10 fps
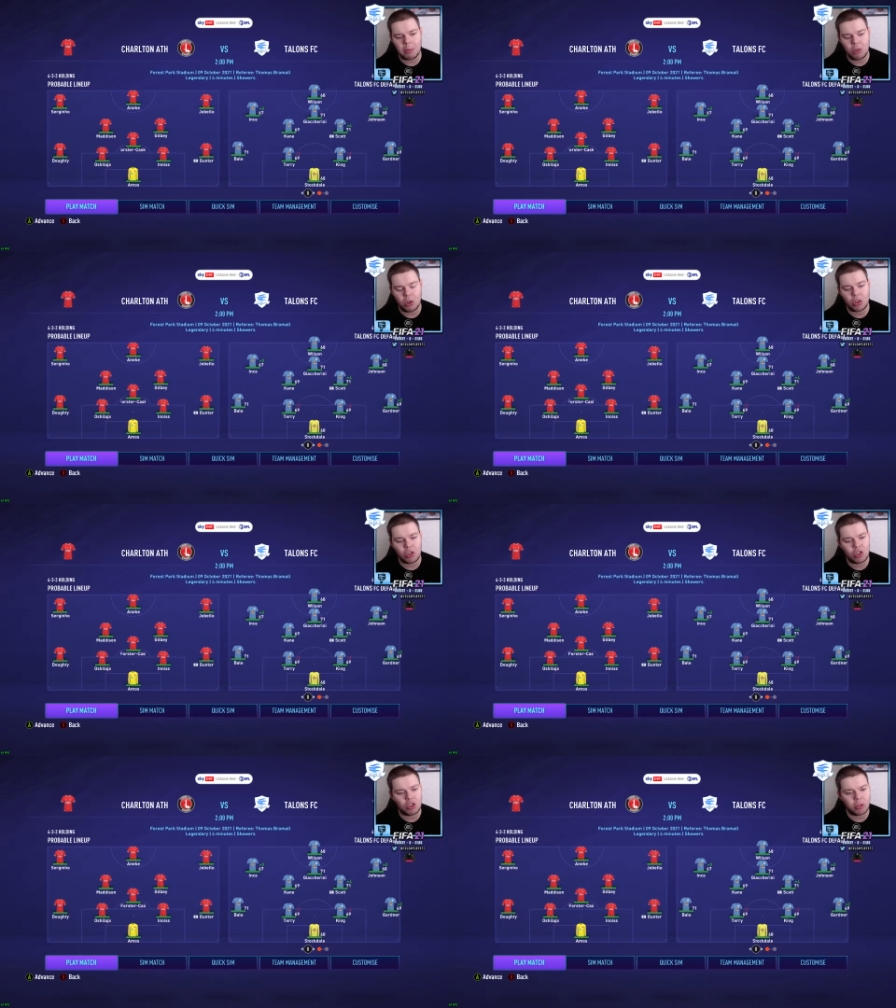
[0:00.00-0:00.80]
I'm gonna
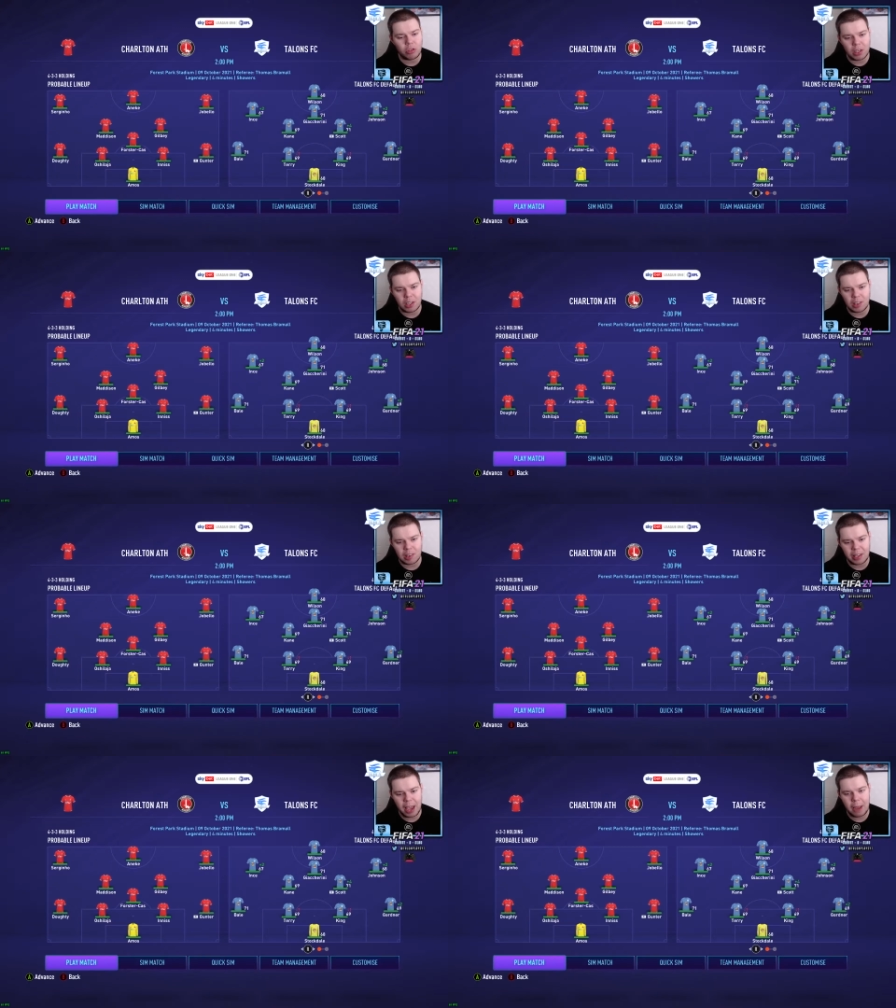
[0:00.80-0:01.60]
just jump straight into
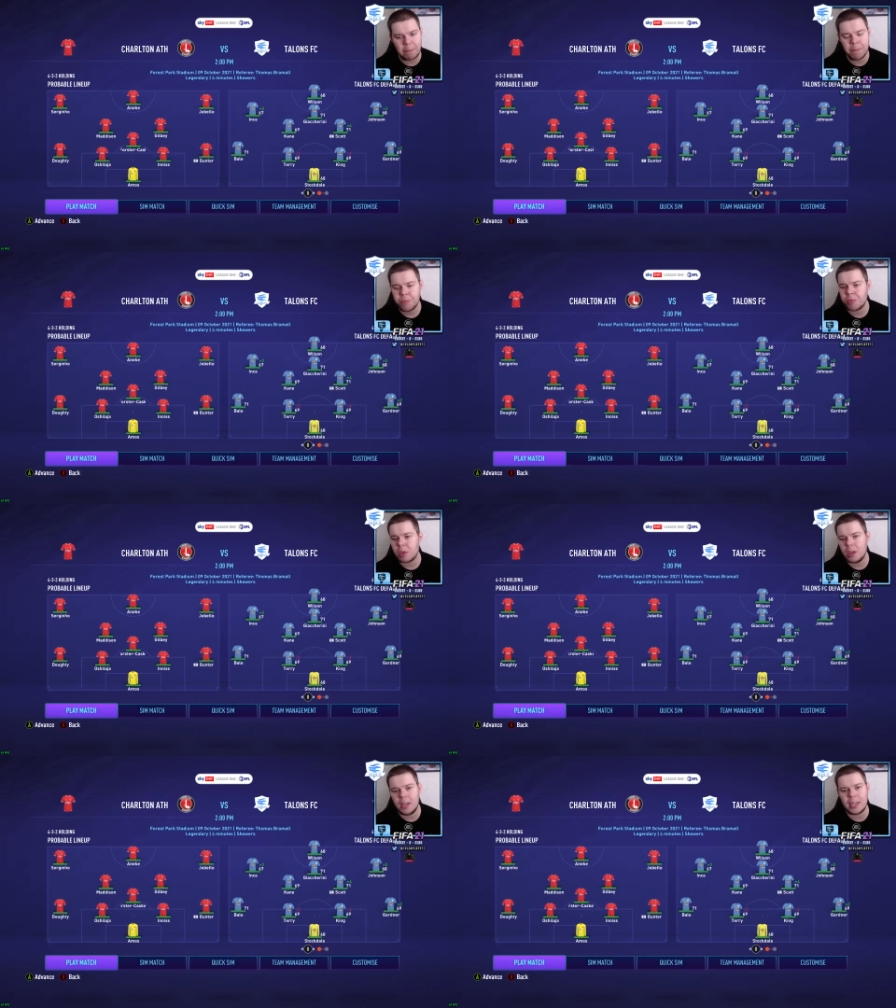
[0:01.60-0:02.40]
this game.
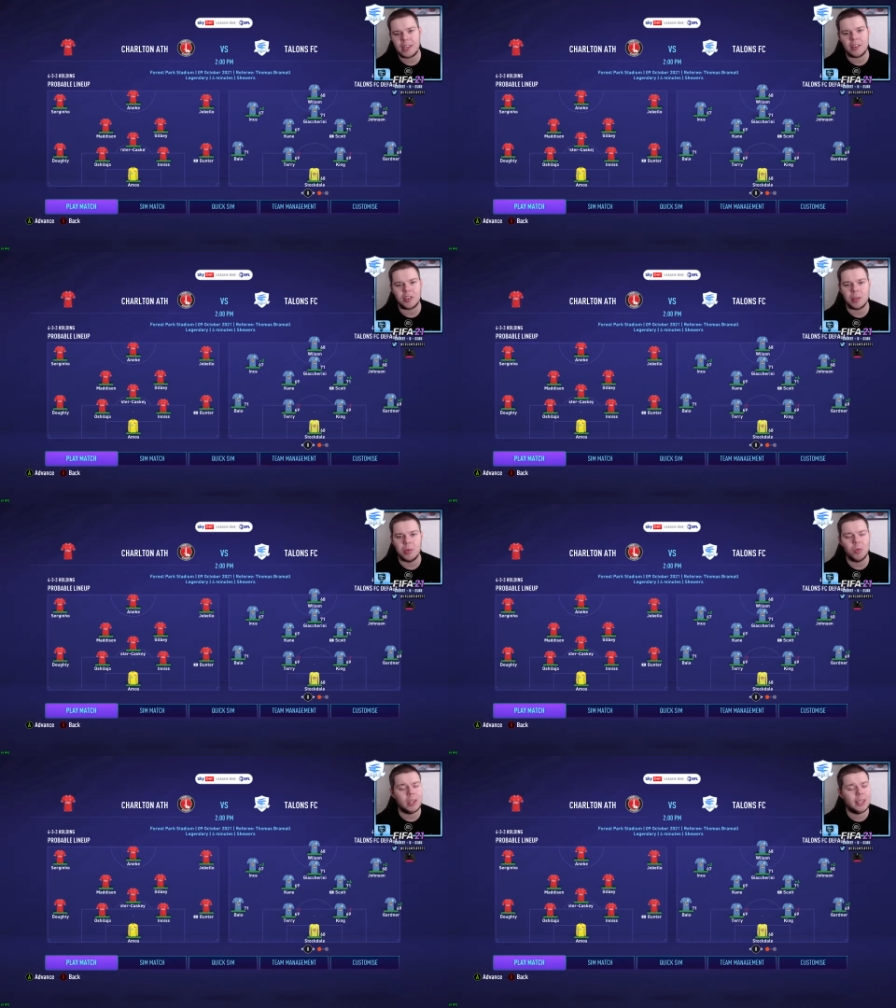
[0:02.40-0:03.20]
Ladies and
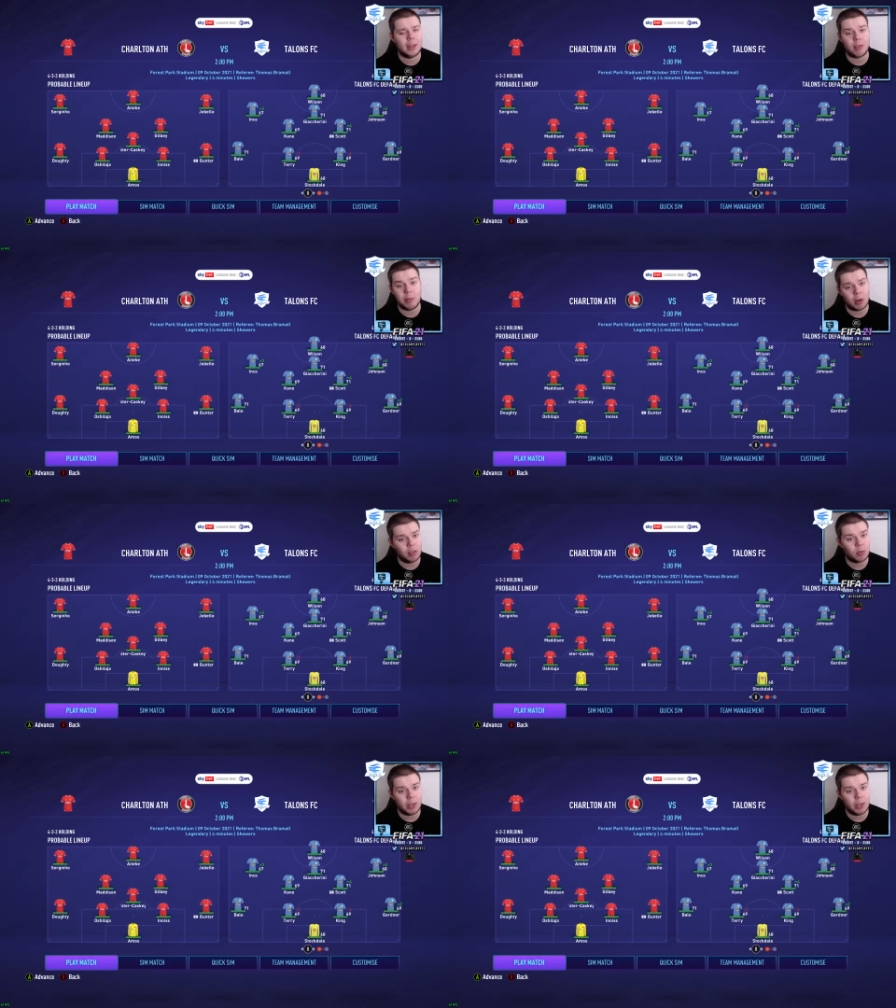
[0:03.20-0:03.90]
gentlemen, we need 3 points.